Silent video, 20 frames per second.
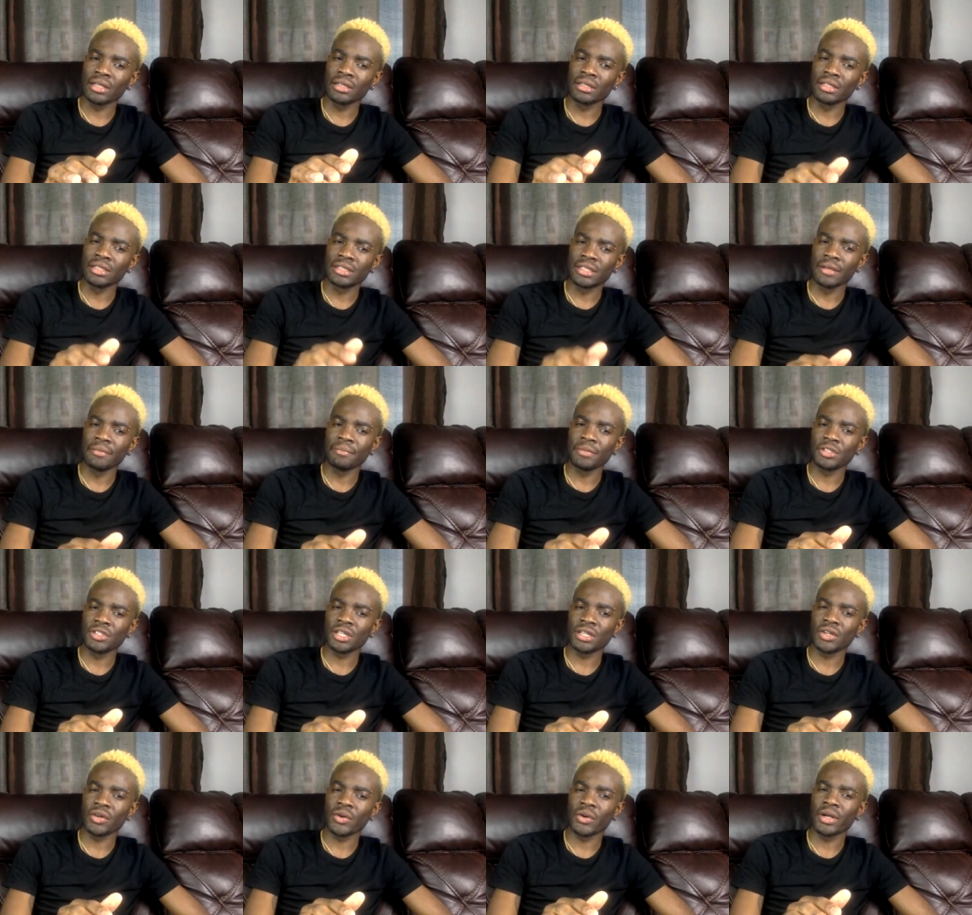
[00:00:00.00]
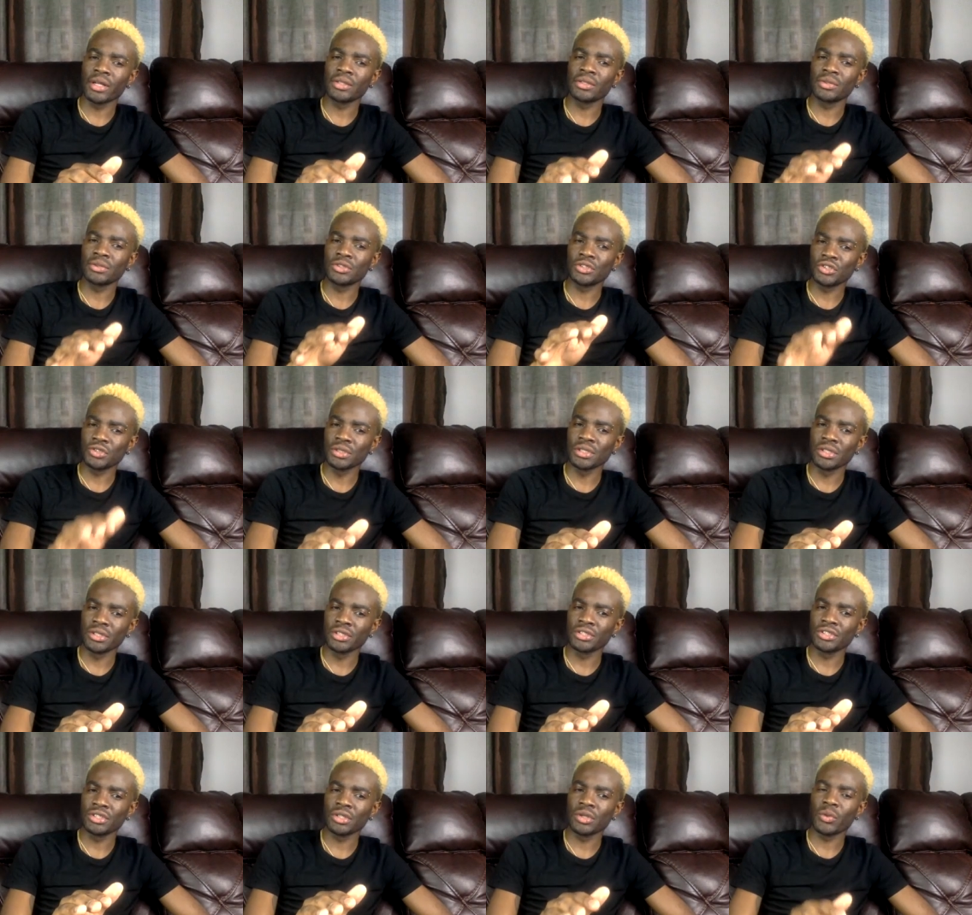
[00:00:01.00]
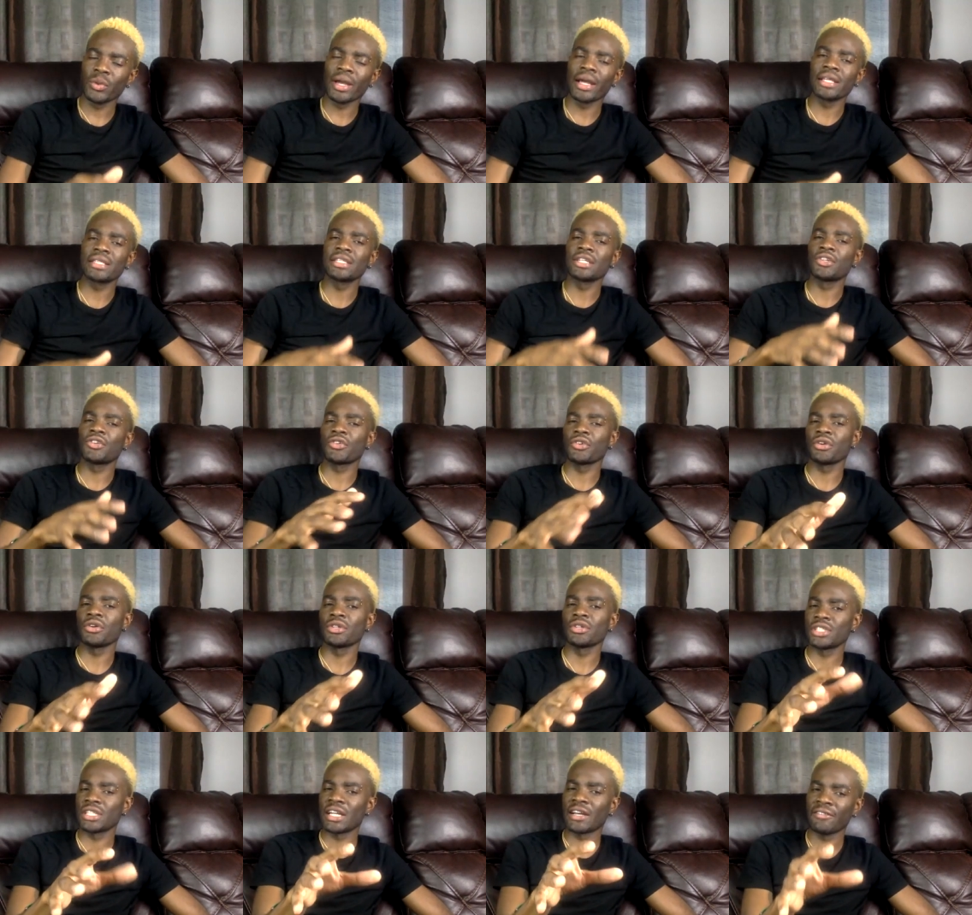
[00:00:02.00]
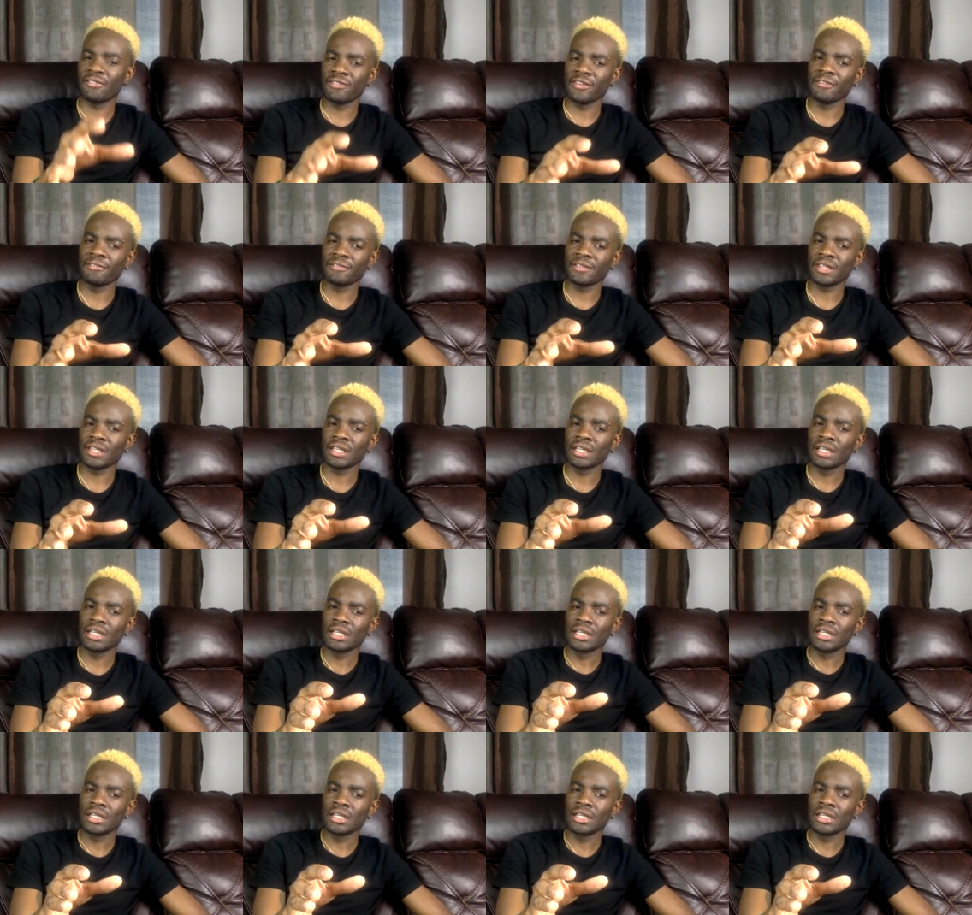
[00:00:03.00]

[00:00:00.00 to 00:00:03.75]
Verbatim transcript: the, the temperature of the oil to 300. Why I say 350?